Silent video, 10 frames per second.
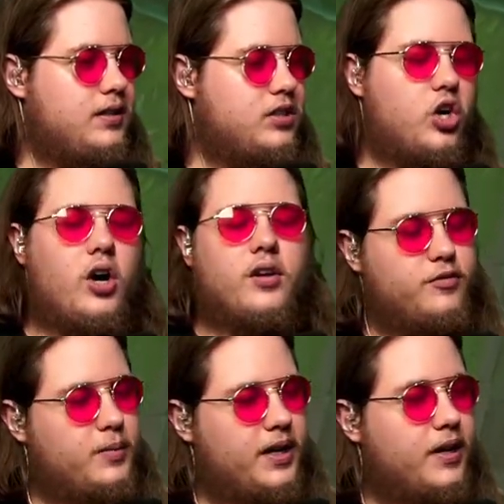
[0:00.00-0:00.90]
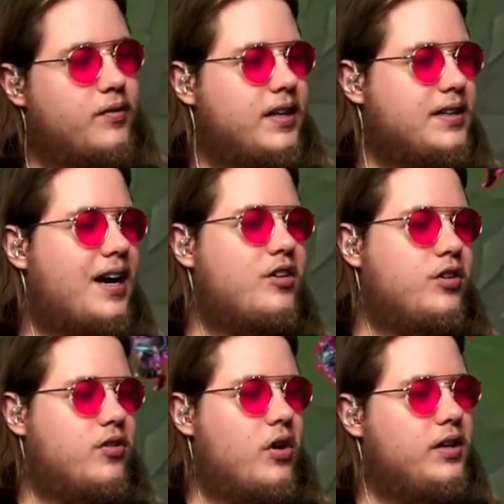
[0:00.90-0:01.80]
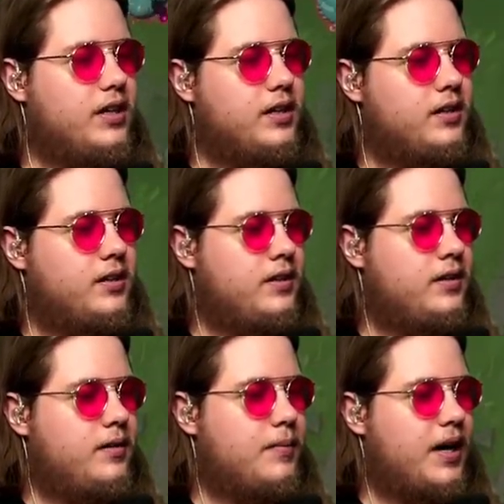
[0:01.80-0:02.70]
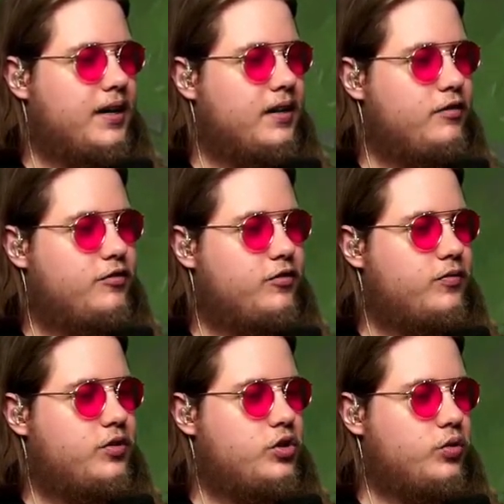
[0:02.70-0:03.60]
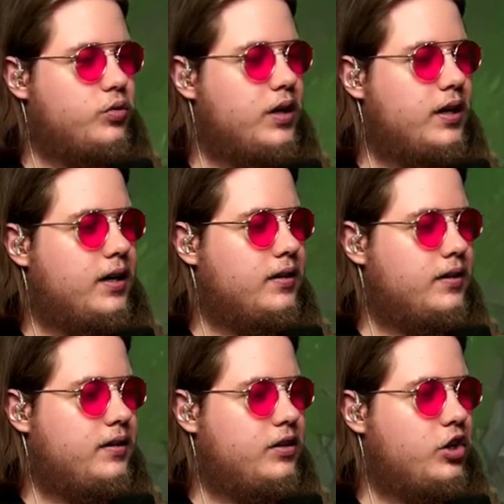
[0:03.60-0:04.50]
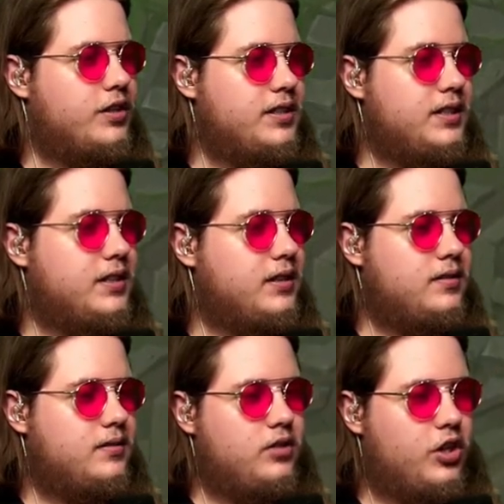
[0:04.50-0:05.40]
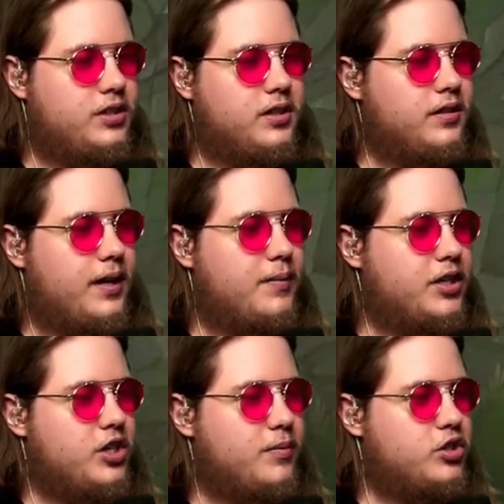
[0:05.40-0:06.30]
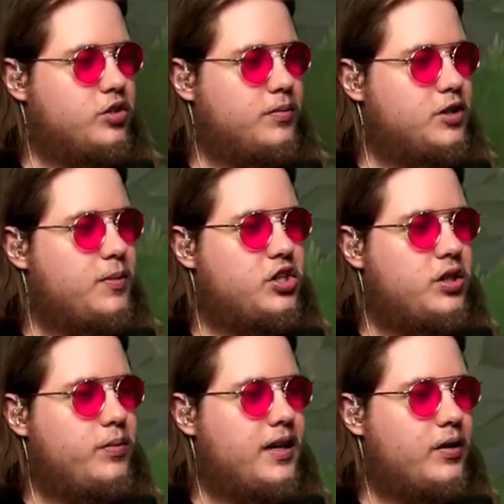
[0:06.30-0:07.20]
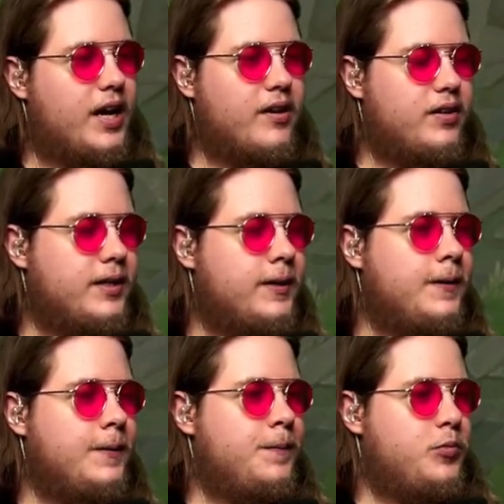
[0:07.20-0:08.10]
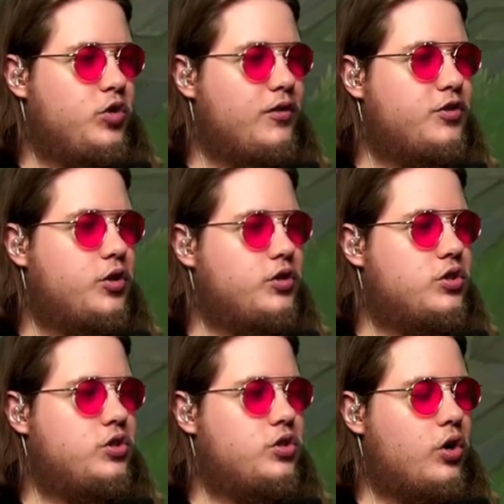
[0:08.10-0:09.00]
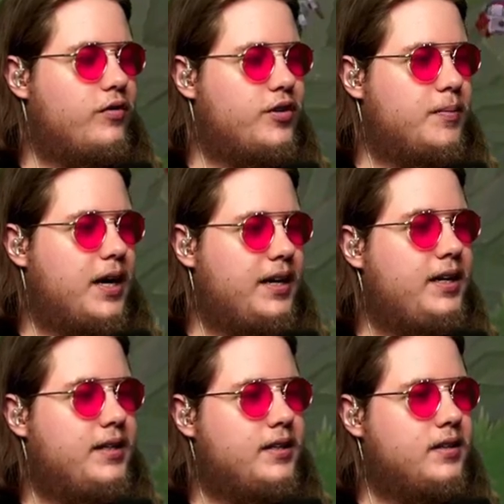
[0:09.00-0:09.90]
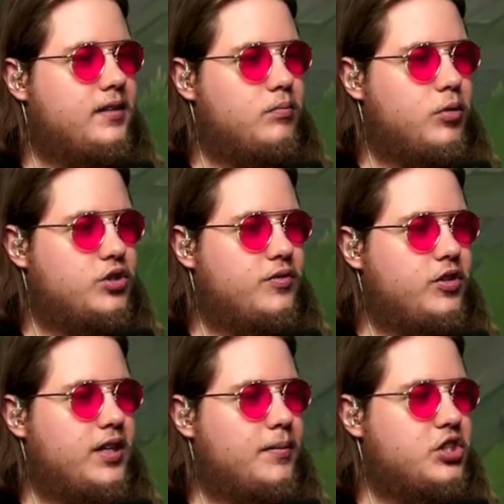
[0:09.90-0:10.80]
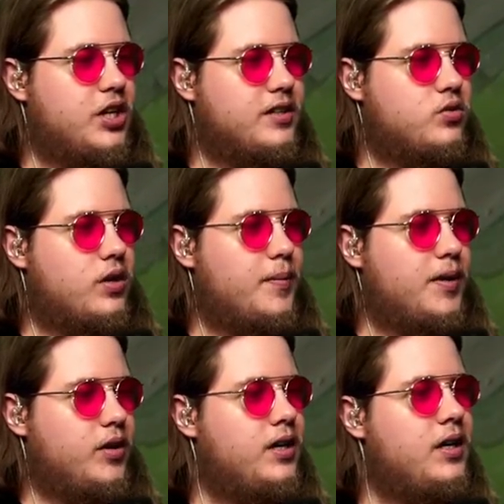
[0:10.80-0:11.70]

a ton of mana, right? 130 mana to not deal that much damage to me, especially without Aerie. You have to conserve the mana, and most of your damage has to come out.